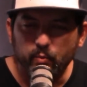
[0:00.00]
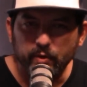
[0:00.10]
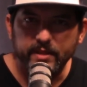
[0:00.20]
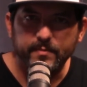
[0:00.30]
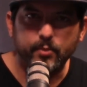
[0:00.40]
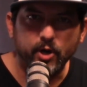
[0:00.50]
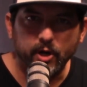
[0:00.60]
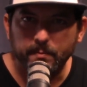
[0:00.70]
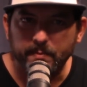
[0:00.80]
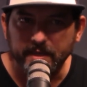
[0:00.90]
with
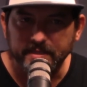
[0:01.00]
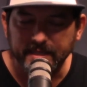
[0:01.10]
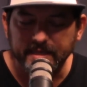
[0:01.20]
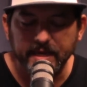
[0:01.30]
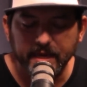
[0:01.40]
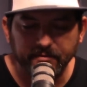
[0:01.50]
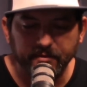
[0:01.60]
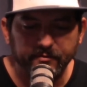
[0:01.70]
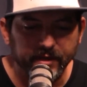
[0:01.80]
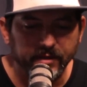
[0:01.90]
purpose. It never
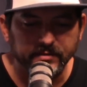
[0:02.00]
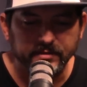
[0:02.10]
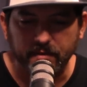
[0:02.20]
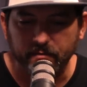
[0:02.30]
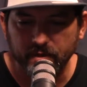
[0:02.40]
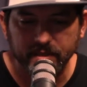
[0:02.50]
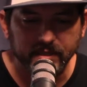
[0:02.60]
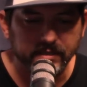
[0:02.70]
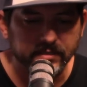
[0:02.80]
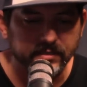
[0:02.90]
fails that one of
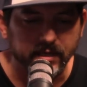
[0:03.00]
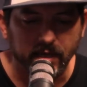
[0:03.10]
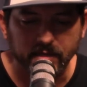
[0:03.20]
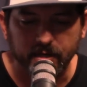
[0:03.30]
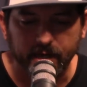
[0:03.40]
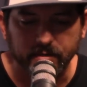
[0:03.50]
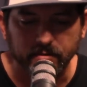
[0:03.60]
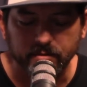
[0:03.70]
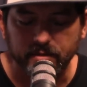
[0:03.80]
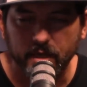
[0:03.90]
these
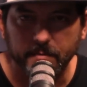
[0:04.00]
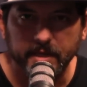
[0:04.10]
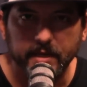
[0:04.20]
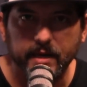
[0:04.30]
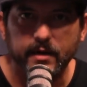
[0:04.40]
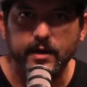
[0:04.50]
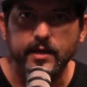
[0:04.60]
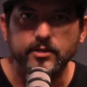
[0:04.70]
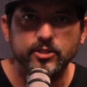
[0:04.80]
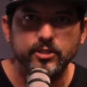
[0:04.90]
contractors will come in there
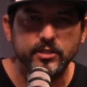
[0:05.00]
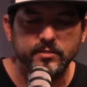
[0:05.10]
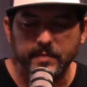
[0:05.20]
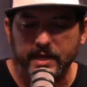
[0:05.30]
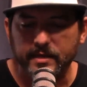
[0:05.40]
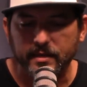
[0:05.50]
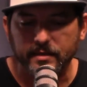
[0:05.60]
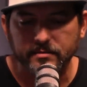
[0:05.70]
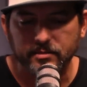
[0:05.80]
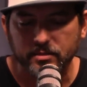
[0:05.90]
and just make a
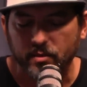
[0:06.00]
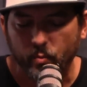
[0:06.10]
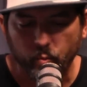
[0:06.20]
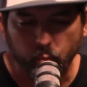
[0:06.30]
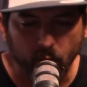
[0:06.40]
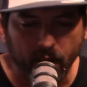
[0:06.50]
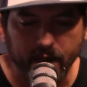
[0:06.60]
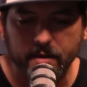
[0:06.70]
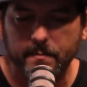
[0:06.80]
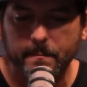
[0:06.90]

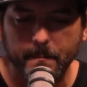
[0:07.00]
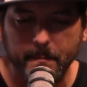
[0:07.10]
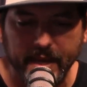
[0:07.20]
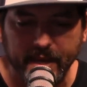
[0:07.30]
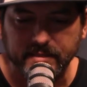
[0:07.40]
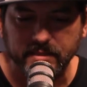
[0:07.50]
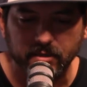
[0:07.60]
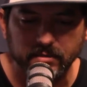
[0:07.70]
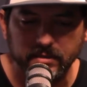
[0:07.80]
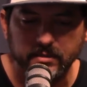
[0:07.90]
wire mess. It
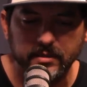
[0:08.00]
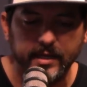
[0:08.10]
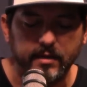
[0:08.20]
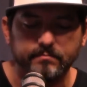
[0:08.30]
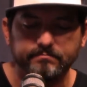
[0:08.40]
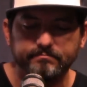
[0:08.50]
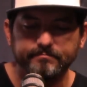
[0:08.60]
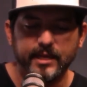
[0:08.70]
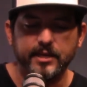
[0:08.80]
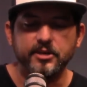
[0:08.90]
turns into like a
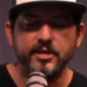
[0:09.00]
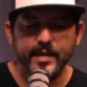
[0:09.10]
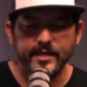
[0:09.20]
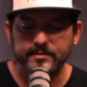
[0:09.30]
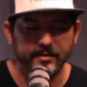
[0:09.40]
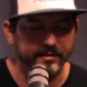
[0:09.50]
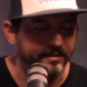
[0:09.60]
nest